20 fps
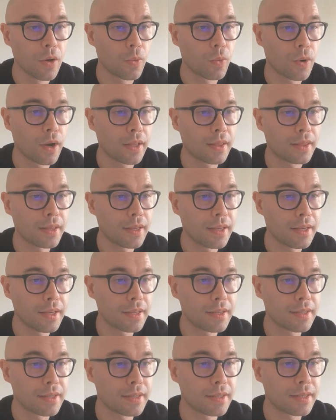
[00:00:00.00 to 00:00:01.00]
What
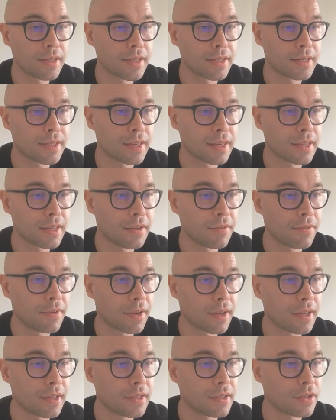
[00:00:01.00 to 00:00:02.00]
is the
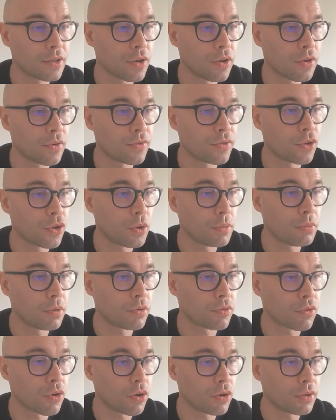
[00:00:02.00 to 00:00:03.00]
significance of
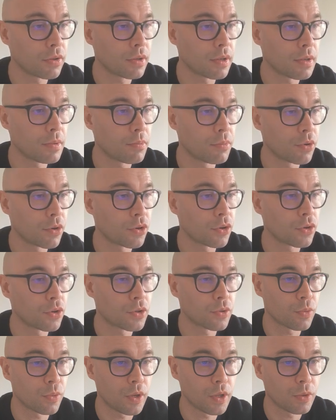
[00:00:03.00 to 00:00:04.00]
noble rot in Bordeaux
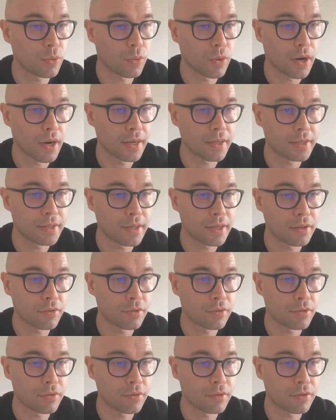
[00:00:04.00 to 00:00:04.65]
sweet wines?